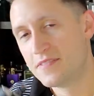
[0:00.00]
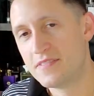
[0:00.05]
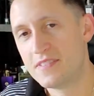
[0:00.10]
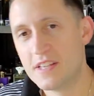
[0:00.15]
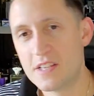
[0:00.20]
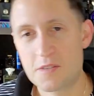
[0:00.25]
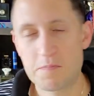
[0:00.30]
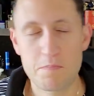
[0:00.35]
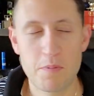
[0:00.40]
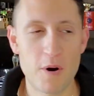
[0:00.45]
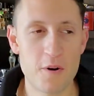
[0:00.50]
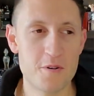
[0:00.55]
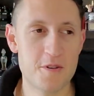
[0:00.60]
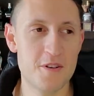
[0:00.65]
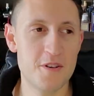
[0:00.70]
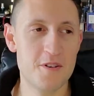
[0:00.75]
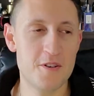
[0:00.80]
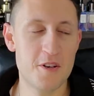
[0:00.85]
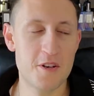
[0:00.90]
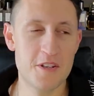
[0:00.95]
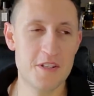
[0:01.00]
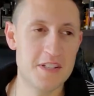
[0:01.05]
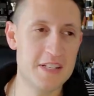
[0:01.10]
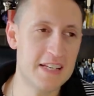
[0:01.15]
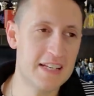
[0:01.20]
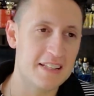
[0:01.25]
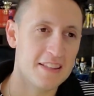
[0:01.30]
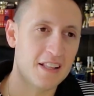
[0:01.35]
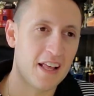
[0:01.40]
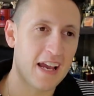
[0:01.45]
this person just
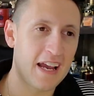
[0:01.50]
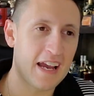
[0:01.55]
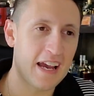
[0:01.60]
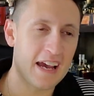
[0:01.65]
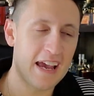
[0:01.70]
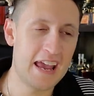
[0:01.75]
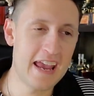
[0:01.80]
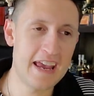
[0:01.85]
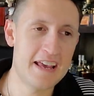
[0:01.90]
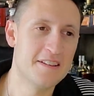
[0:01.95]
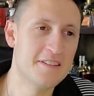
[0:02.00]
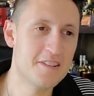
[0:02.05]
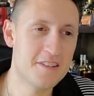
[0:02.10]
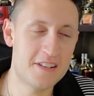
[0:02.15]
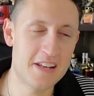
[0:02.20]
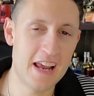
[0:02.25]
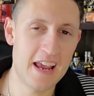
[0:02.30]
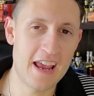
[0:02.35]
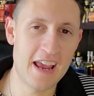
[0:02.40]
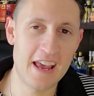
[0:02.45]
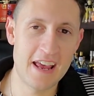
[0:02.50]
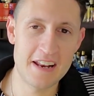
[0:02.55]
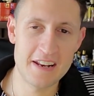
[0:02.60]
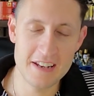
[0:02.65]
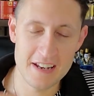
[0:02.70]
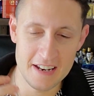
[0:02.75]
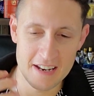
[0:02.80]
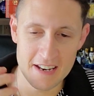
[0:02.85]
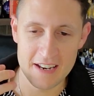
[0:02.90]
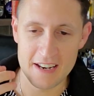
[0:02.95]
did like a handstand
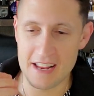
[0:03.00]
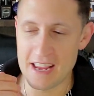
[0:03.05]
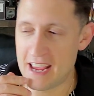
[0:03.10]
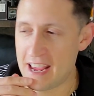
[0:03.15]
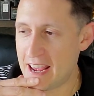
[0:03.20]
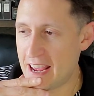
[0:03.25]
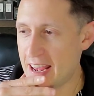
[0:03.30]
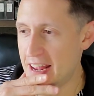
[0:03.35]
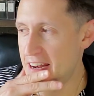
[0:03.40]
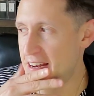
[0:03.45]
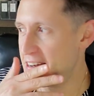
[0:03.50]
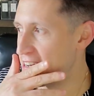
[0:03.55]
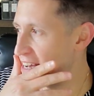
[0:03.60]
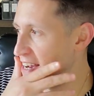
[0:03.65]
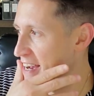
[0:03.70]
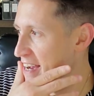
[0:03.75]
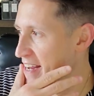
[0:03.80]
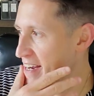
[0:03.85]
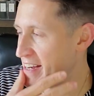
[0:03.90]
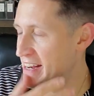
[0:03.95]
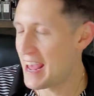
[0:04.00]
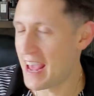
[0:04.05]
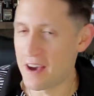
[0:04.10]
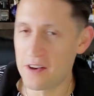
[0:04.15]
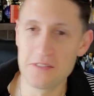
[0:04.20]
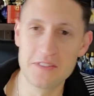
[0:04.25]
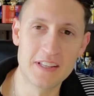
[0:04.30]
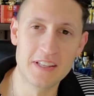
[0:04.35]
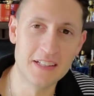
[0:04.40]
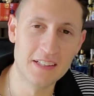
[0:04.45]
and and uh,
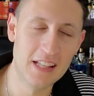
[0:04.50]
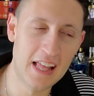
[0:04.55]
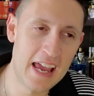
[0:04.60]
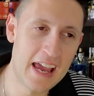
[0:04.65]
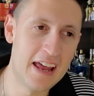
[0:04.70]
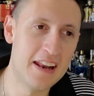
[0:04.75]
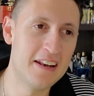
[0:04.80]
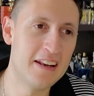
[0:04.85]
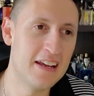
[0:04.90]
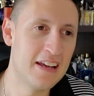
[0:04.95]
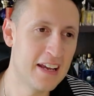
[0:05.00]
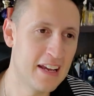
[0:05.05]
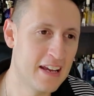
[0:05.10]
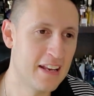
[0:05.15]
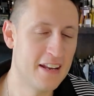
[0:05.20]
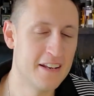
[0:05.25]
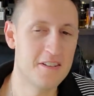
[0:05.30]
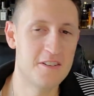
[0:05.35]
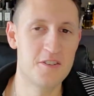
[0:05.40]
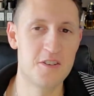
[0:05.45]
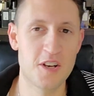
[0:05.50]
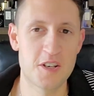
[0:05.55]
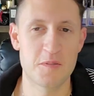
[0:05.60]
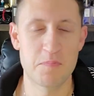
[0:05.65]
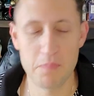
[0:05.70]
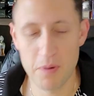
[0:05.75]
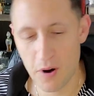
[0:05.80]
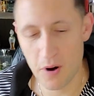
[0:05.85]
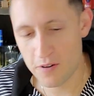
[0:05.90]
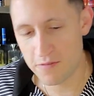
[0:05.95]
nailed the landing and it's
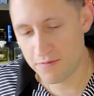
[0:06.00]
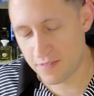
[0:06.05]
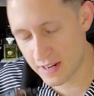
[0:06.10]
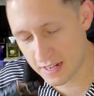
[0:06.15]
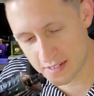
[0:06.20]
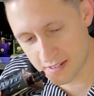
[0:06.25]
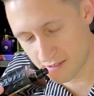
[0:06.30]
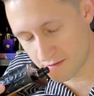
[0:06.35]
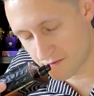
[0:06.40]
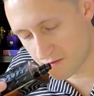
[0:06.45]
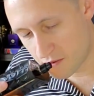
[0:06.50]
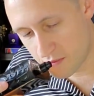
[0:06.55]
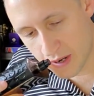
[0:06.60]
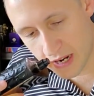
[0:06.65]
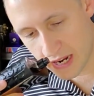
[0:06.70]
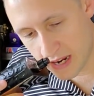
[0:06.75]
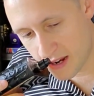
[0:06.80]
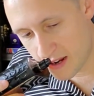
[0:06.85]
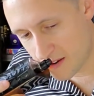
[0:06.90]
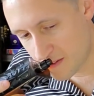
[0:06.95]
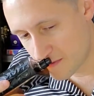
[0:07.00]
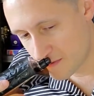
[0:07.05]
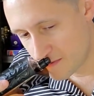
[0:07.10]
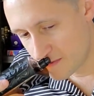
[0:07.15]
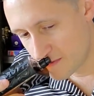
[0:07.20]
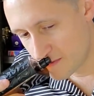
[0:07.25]
just perfect and for me